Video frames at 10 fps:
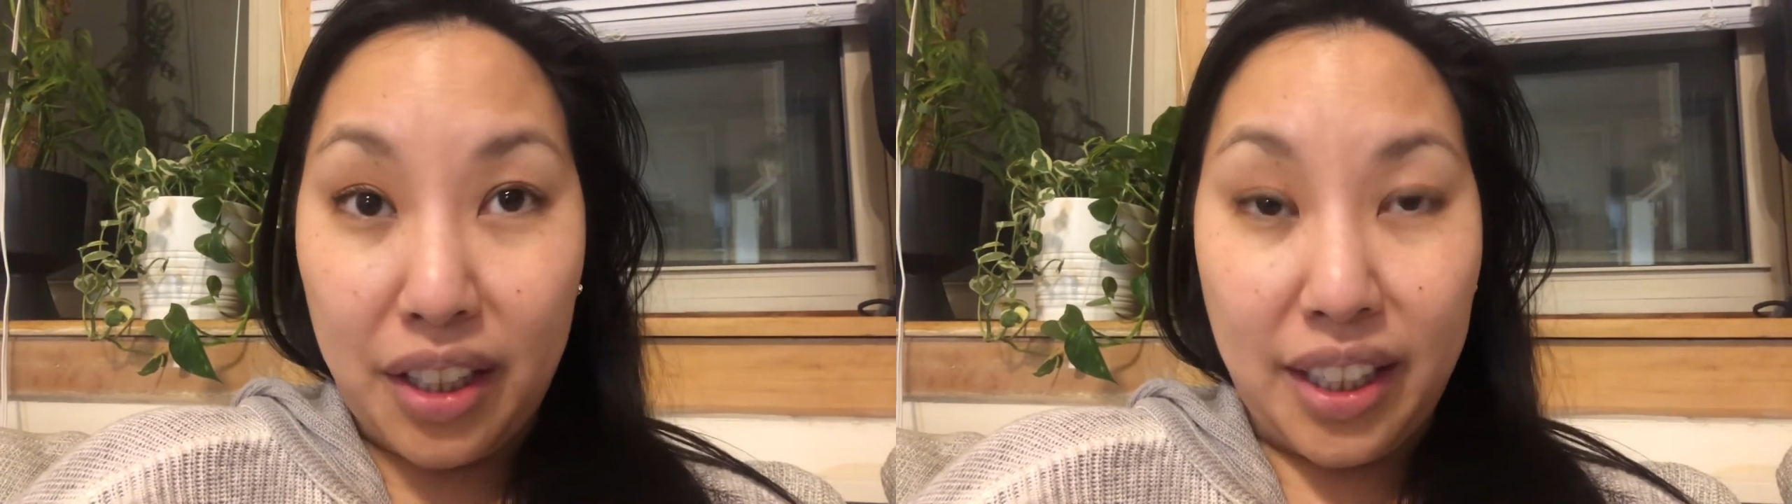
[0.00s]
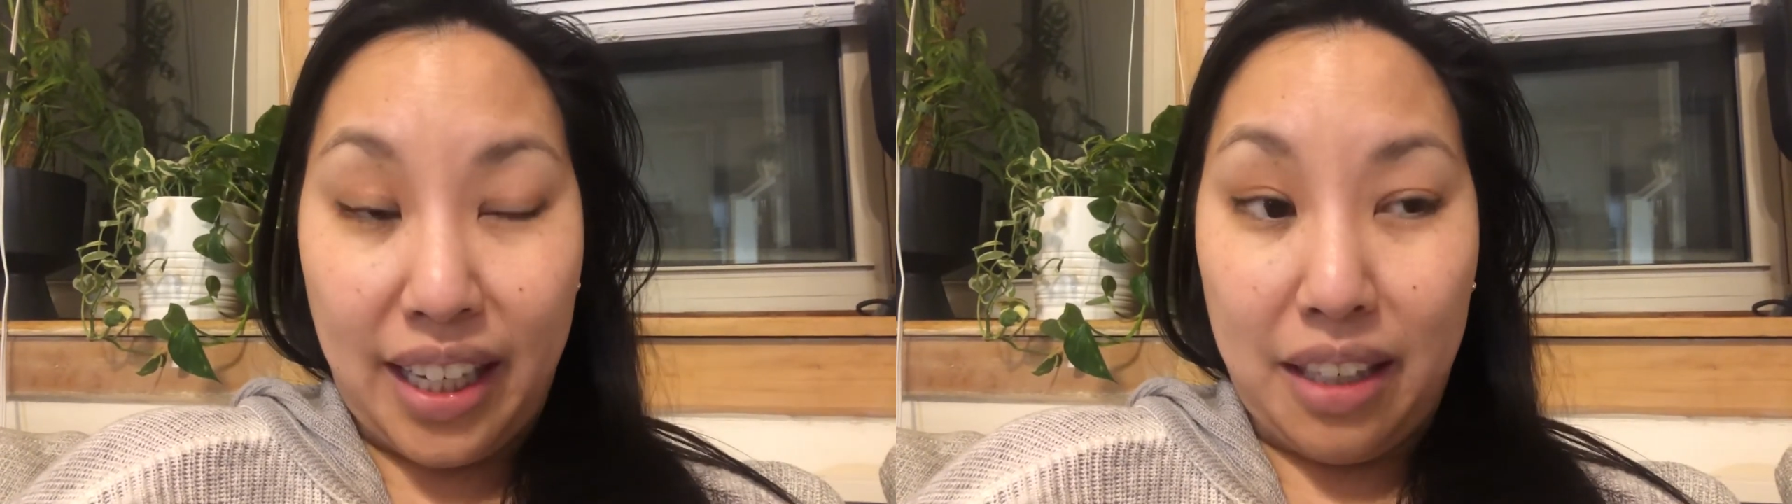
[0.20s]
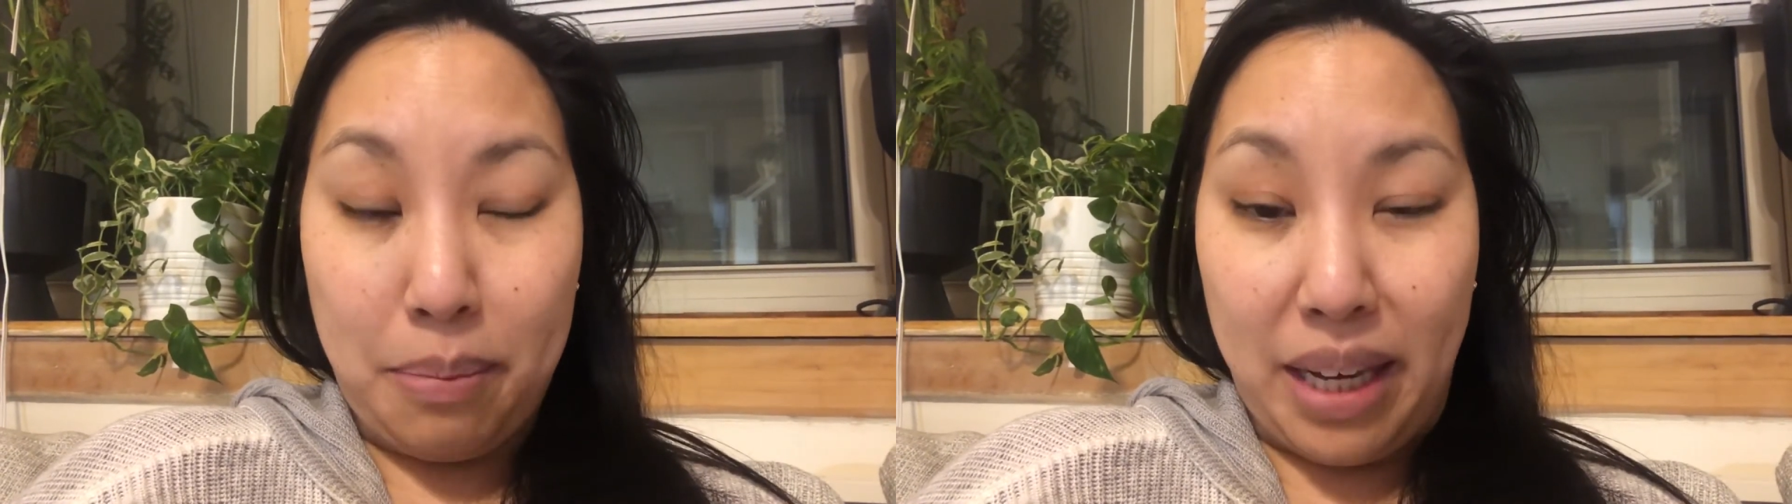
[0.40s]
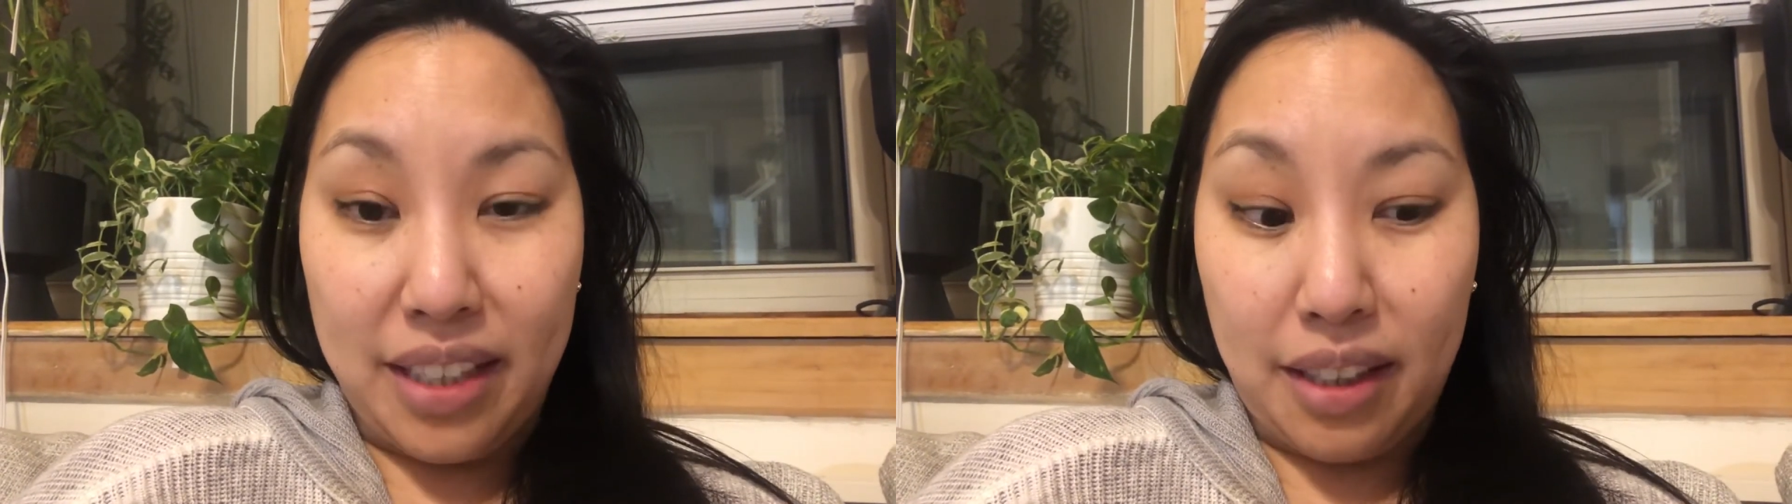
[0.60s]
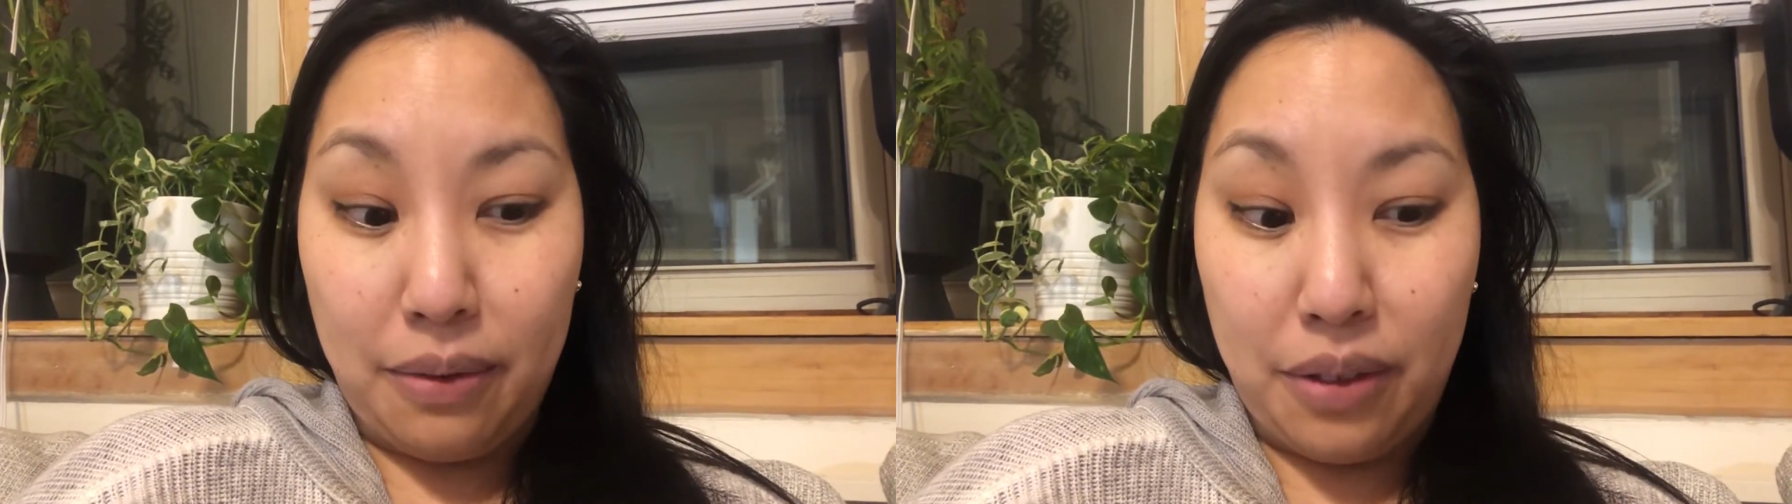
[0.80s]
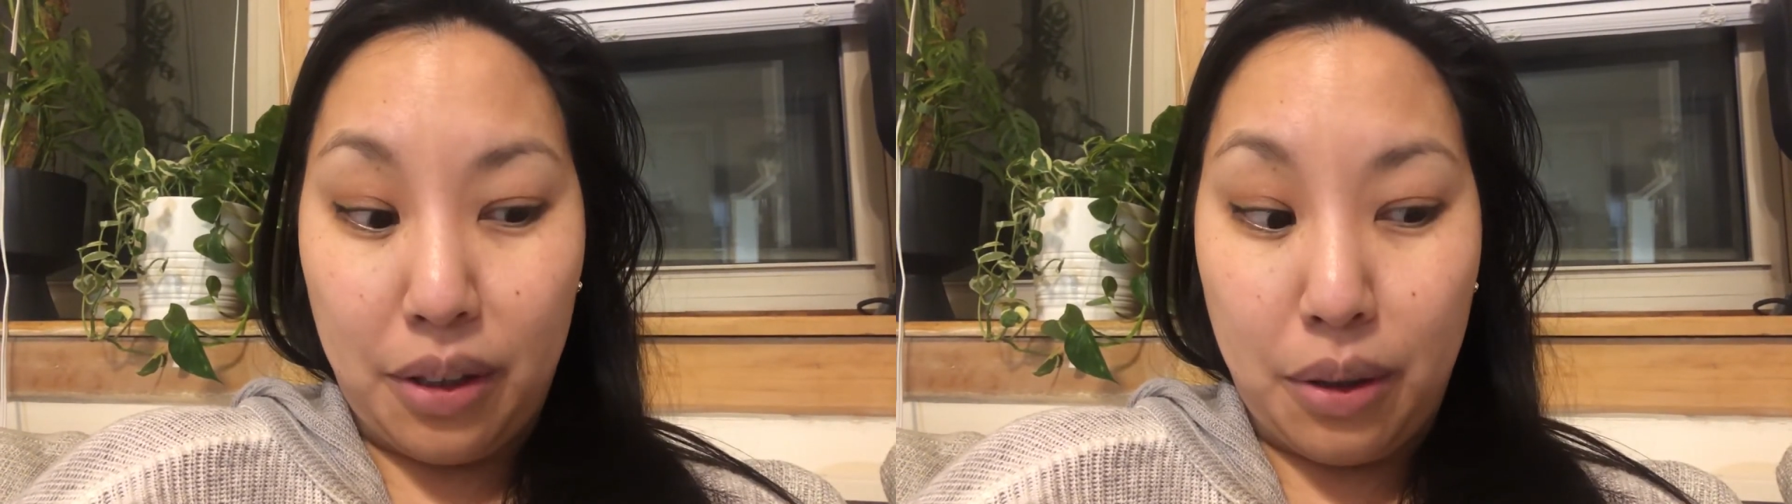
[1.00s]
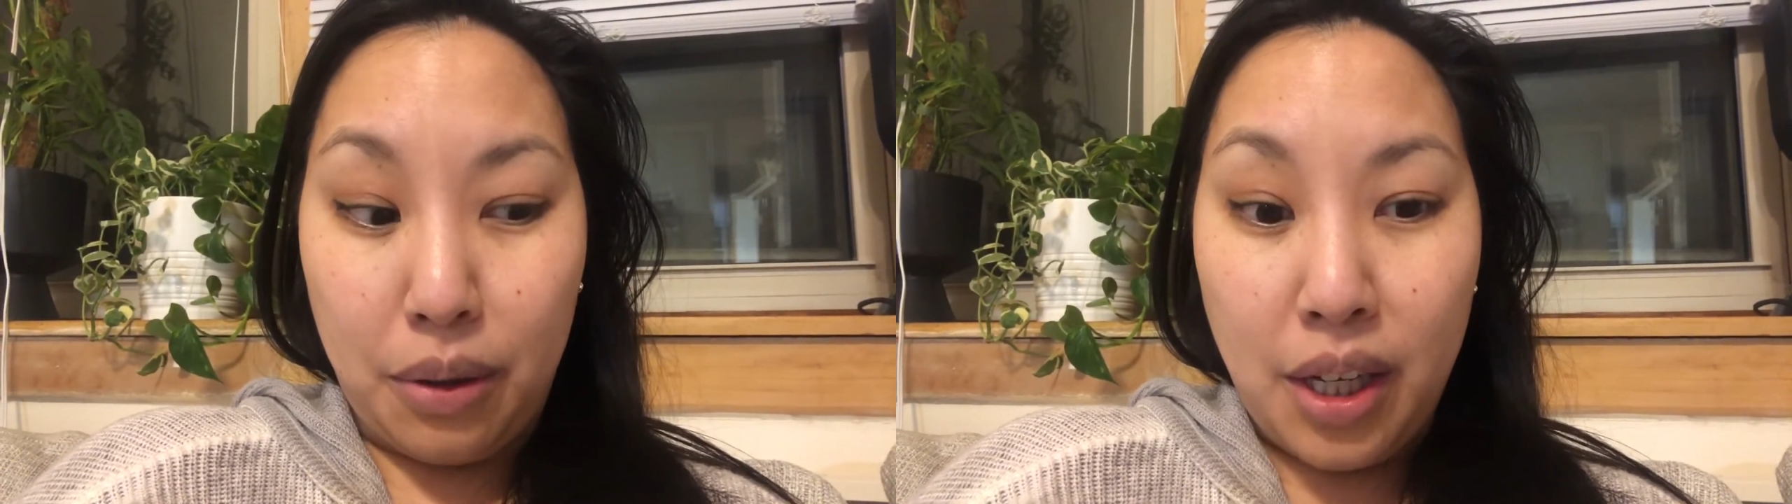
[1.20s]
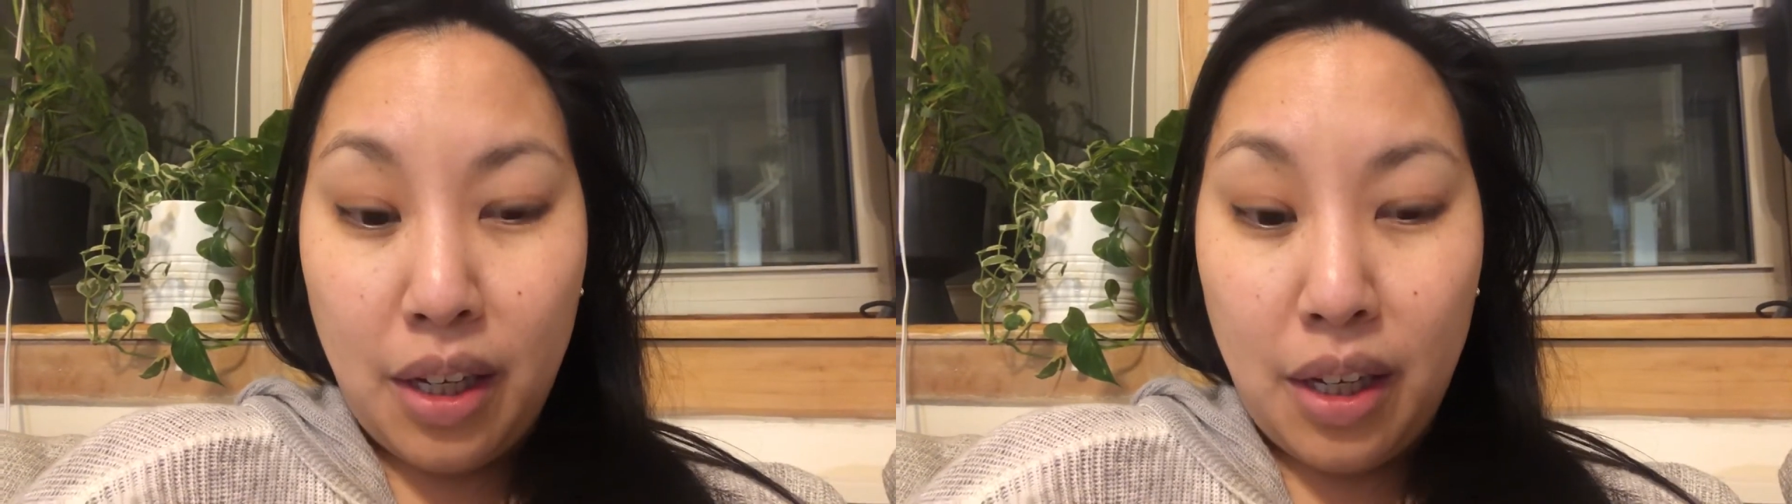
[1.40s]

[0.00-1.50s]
get an amazing view.